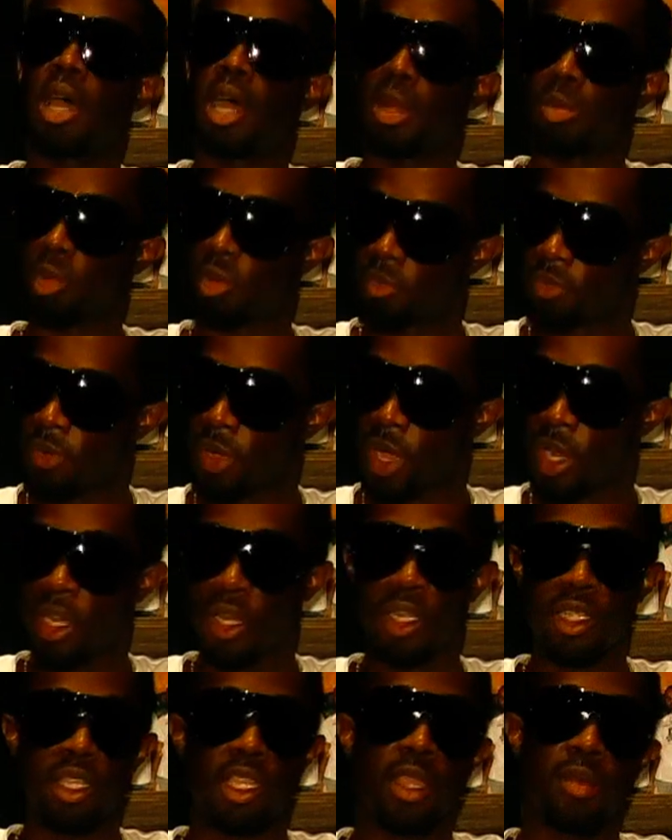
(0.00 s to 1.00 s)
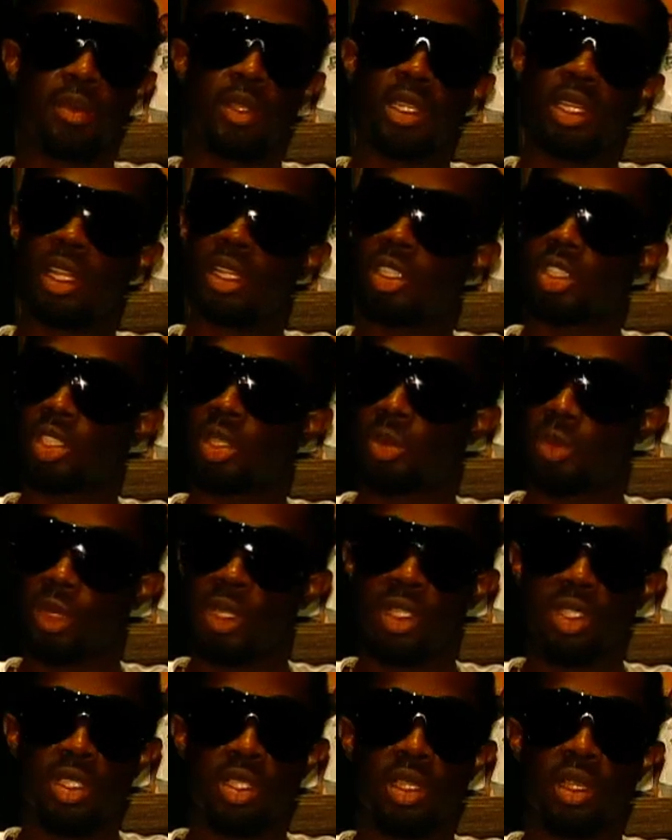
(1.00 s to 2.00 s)
and my father, the captain of the ship,
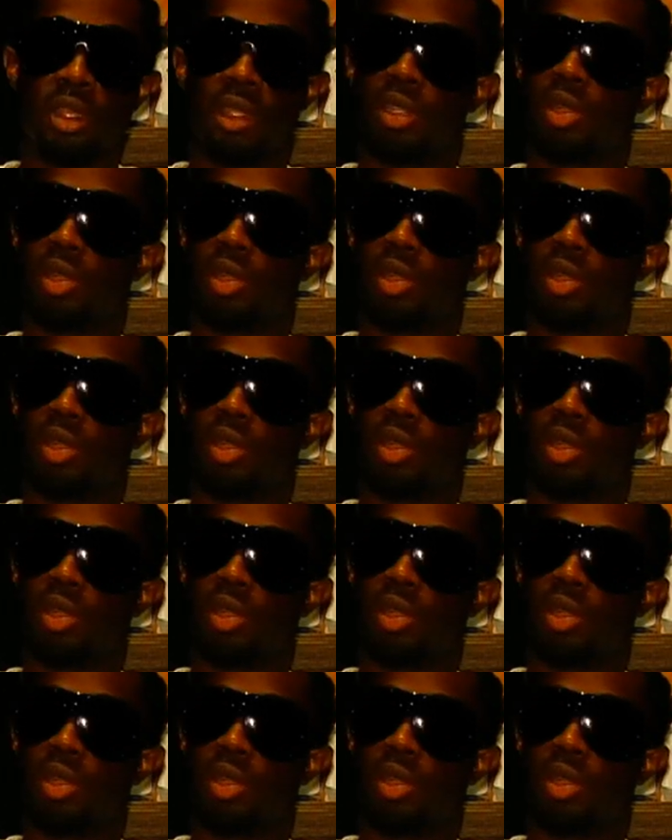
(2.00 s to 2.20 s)
he's there,